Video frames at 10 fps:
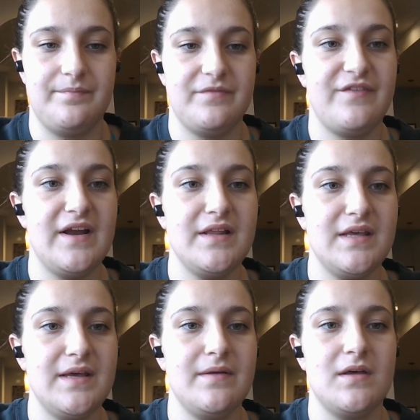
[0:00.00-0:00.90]

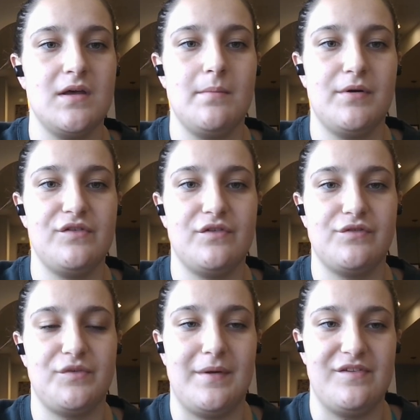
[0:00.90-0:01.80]
Finally, personal
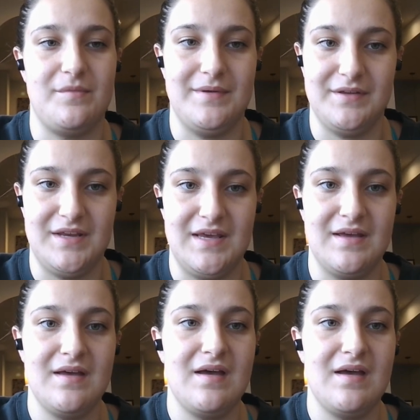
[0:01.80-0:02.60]
responsibility.